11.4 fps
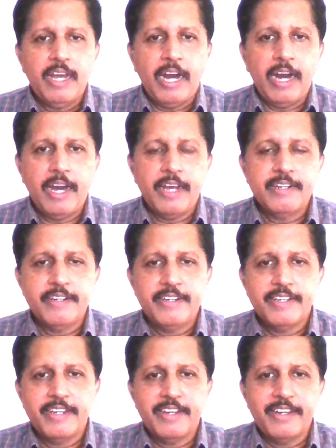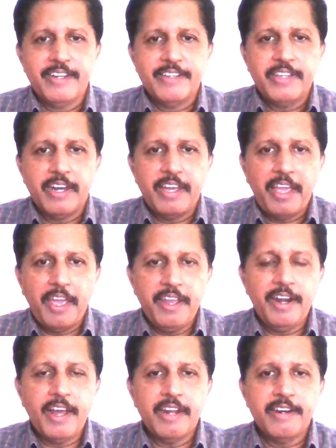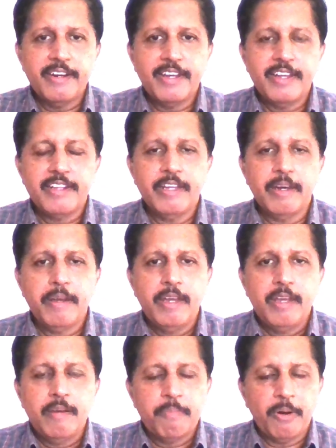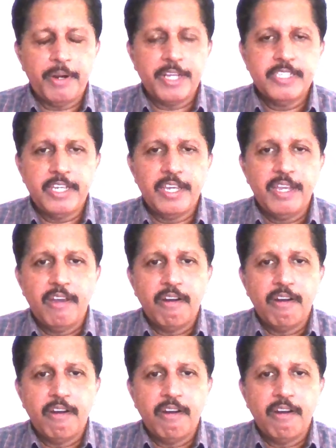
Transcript: and the aide and the protege